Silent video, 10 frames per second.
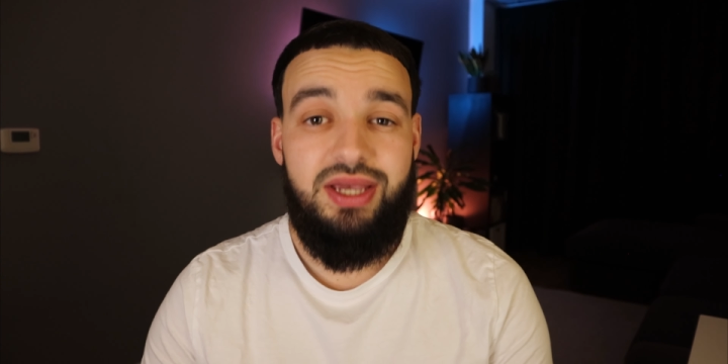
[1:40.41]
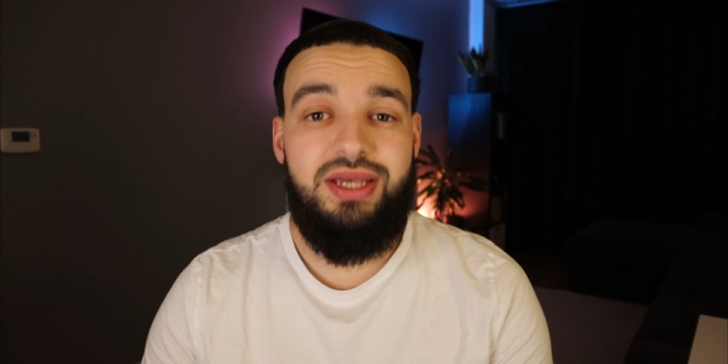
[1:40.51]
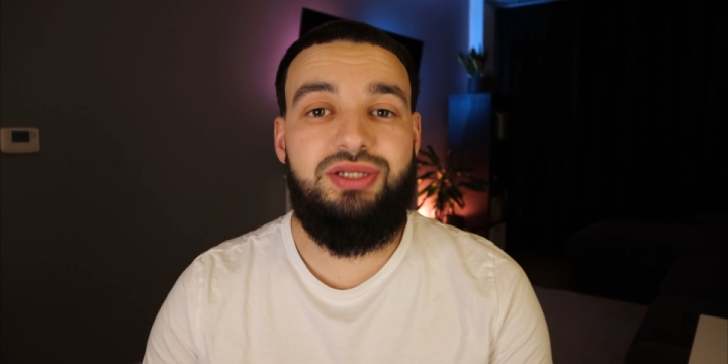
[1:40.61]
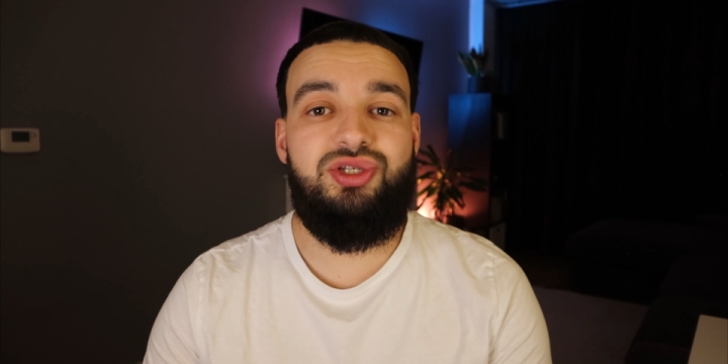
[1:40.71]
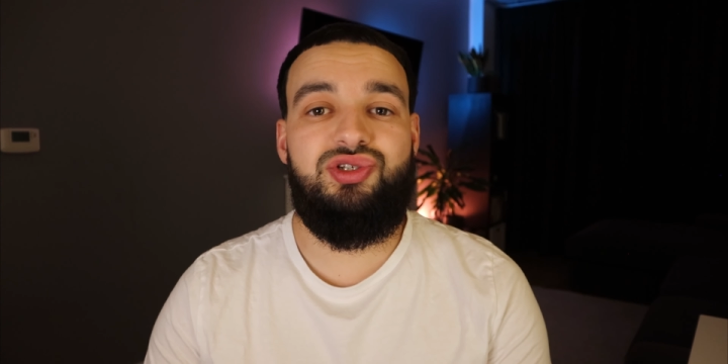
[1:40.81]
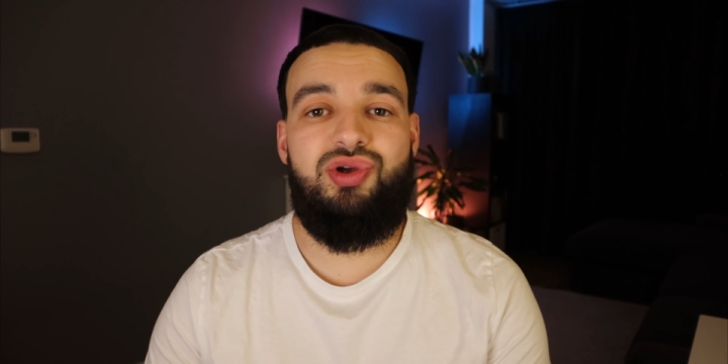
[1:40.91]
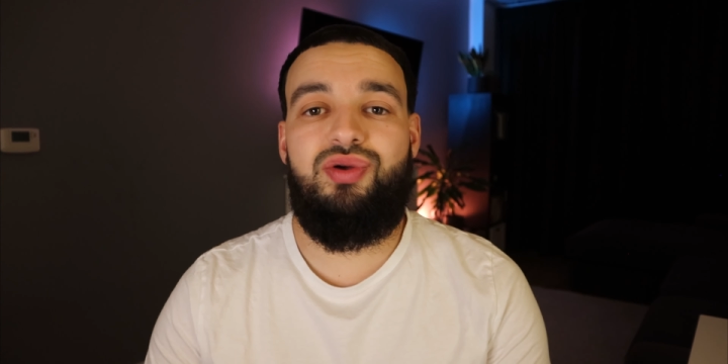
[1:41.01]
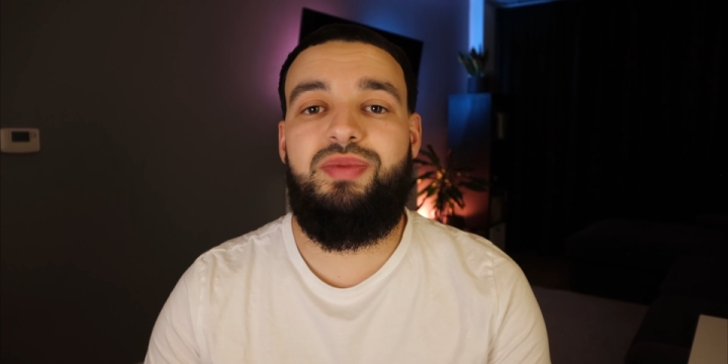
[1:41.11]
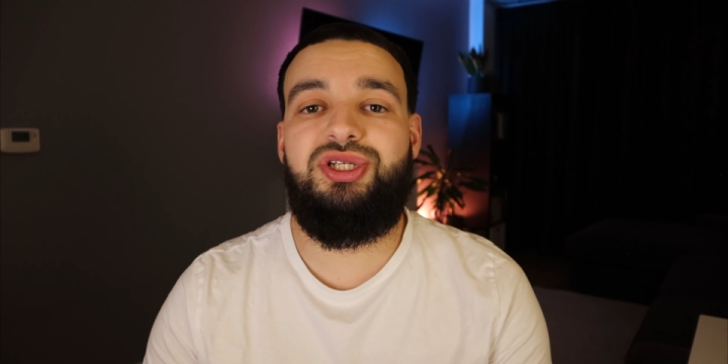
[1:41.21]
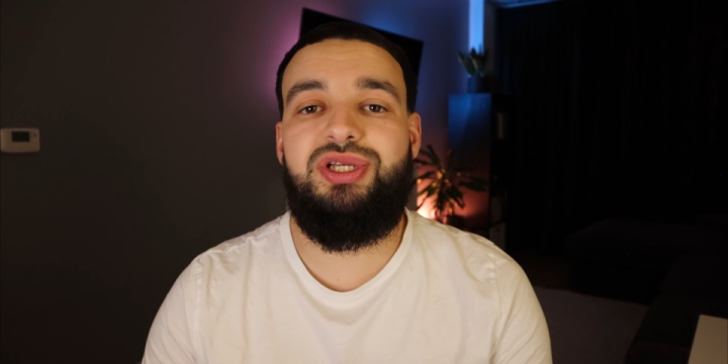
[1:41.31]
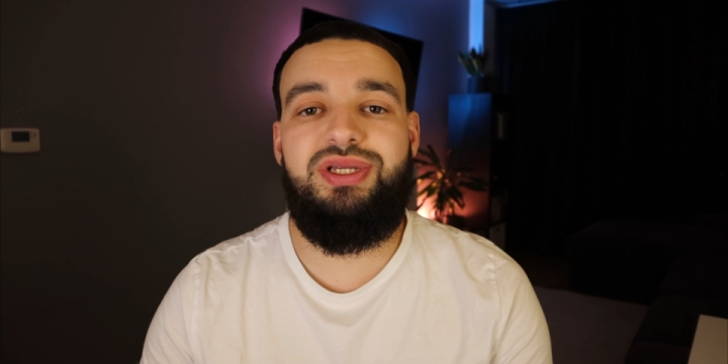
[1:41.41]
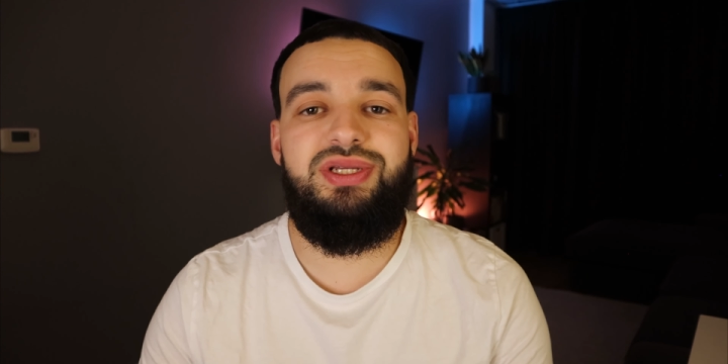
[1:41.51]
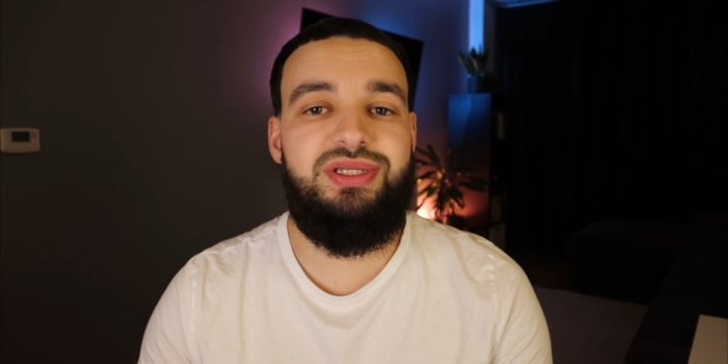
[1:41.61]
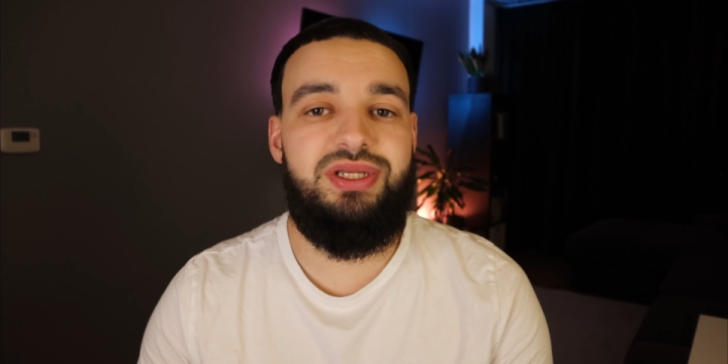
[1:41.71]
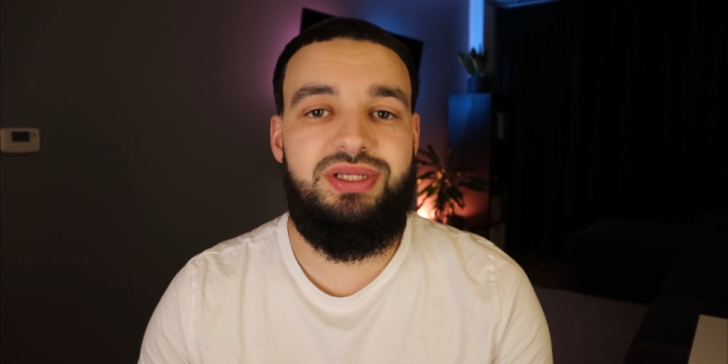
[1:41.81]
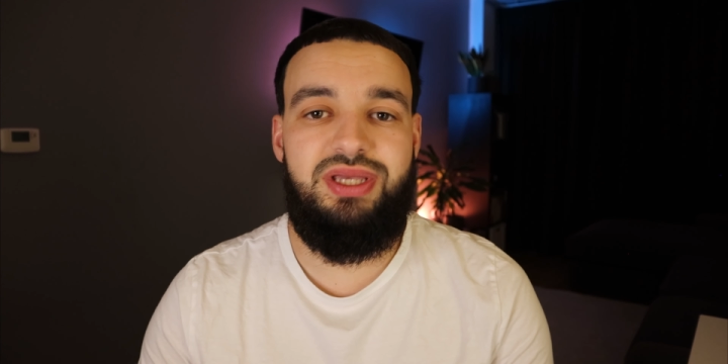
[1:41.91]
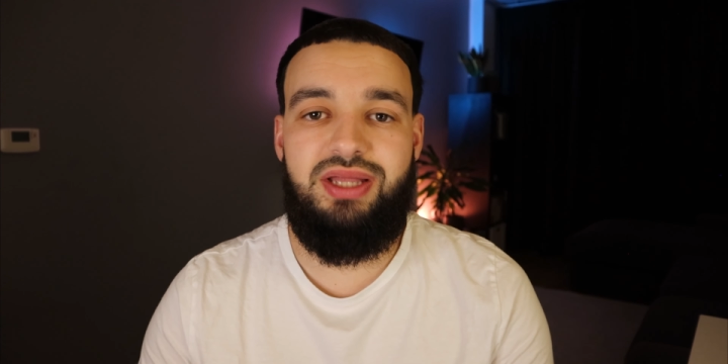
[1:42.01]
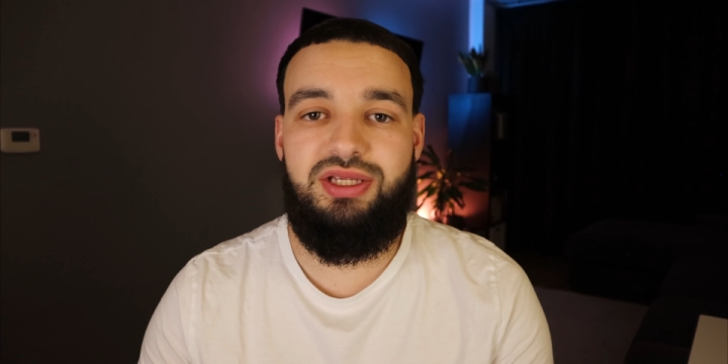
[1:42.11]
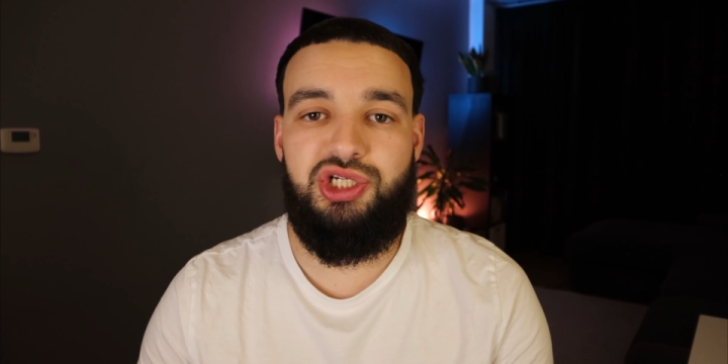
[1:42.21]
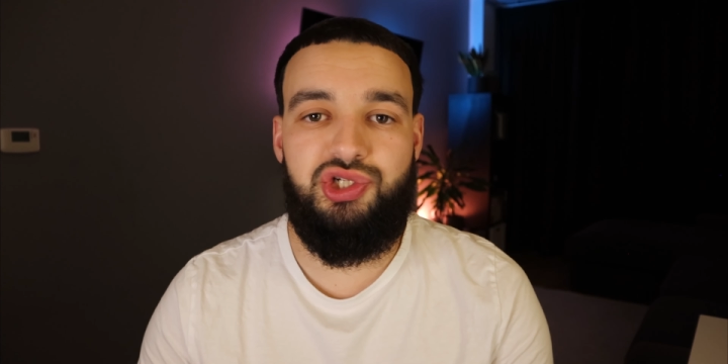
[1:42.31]
it's so much easier to
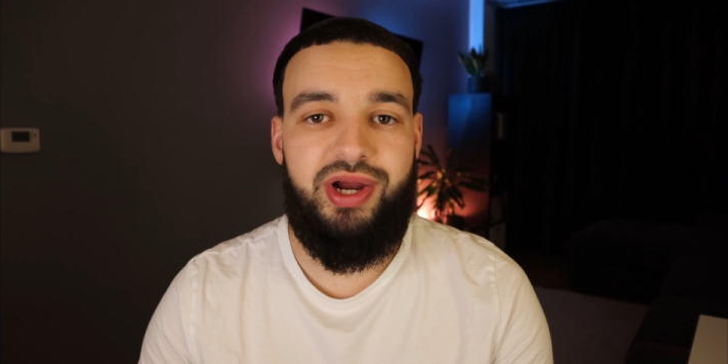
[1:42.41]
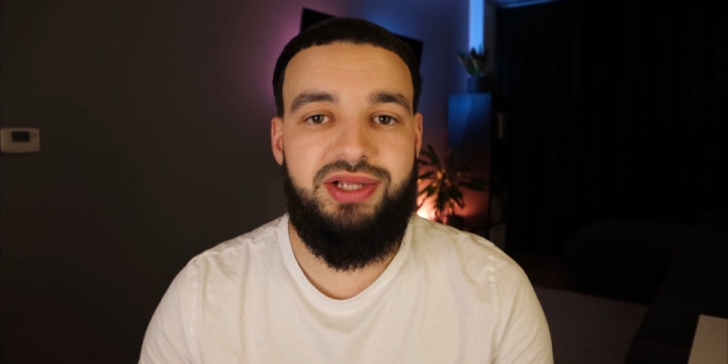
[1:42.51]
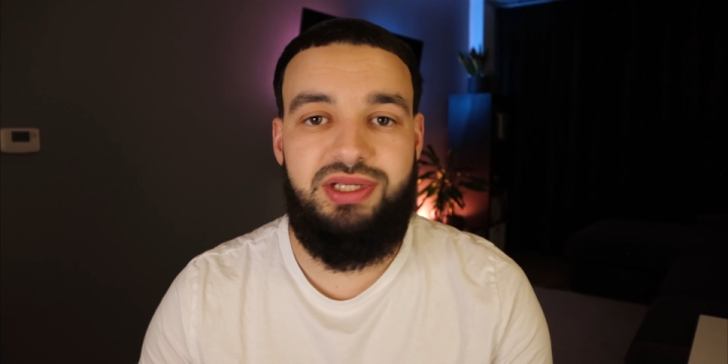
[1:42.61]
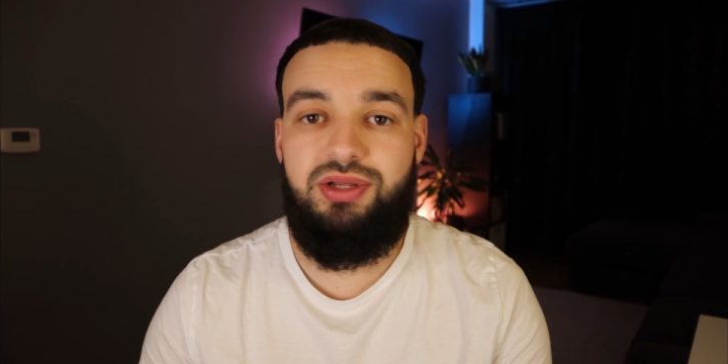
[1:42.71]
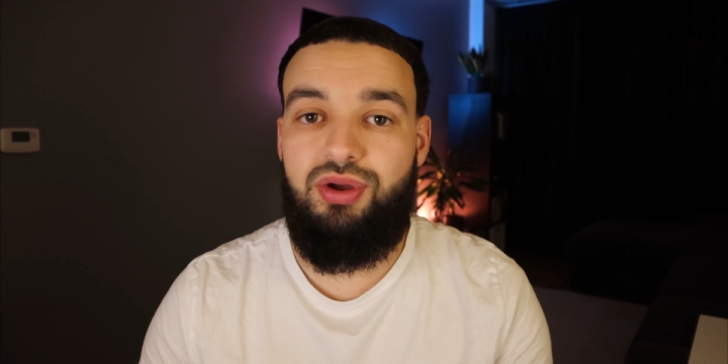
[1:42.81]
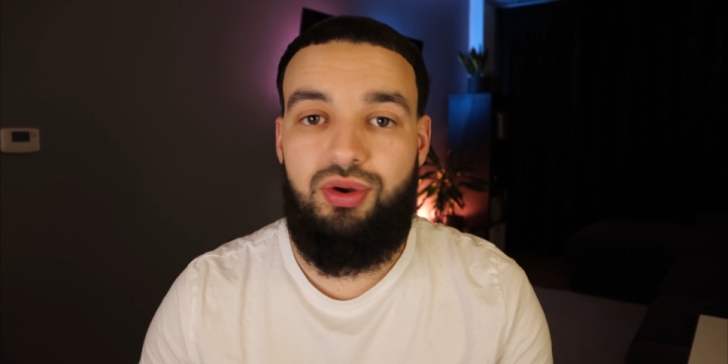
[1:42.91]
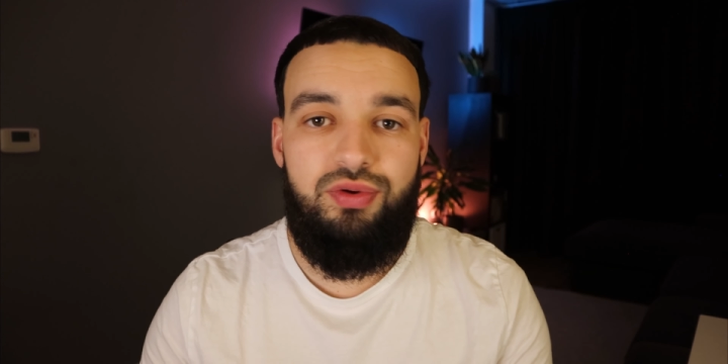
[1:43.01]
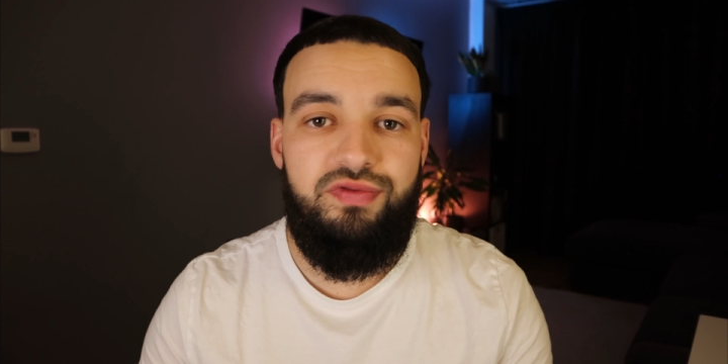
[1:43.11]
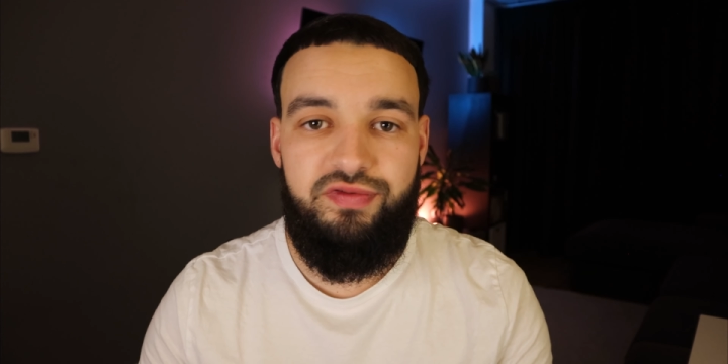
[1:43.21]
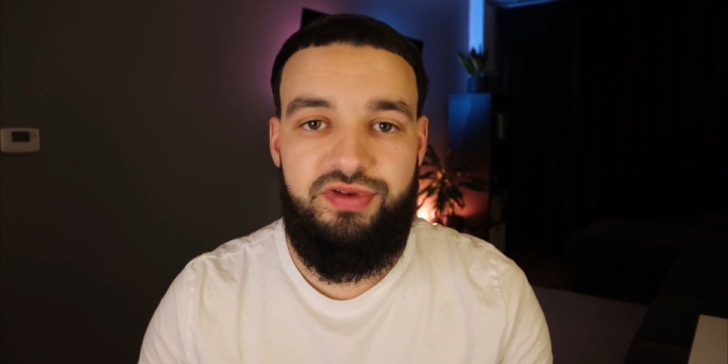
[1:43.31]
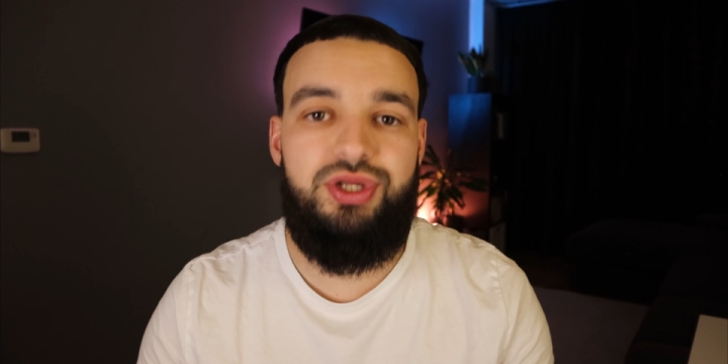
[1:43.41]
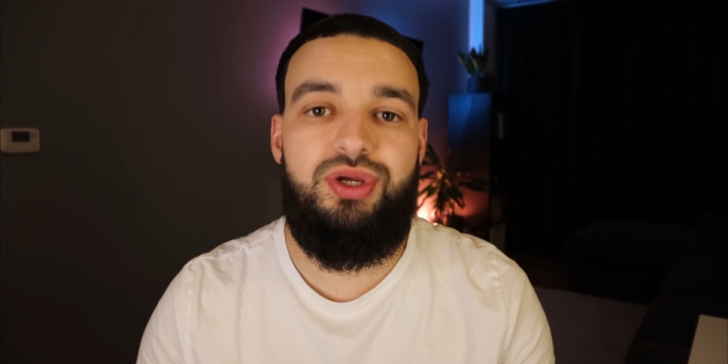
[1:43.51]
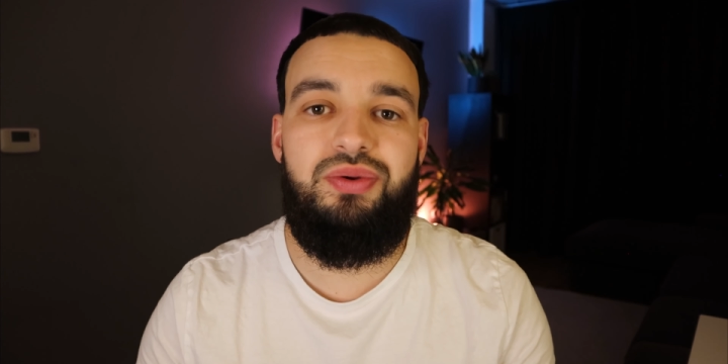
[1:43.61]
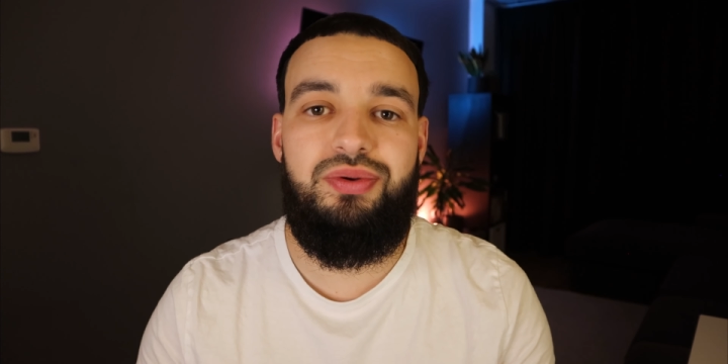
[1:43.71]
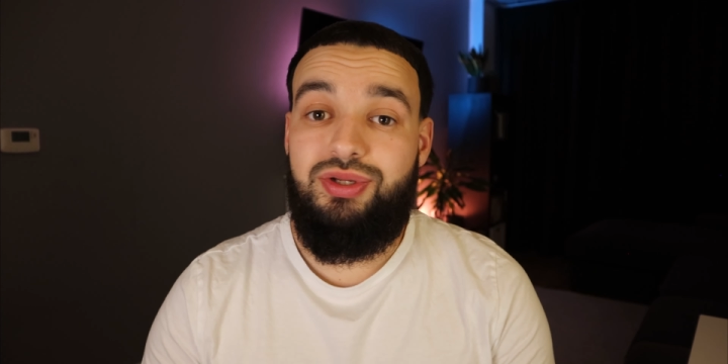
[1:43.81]
get distracted over video.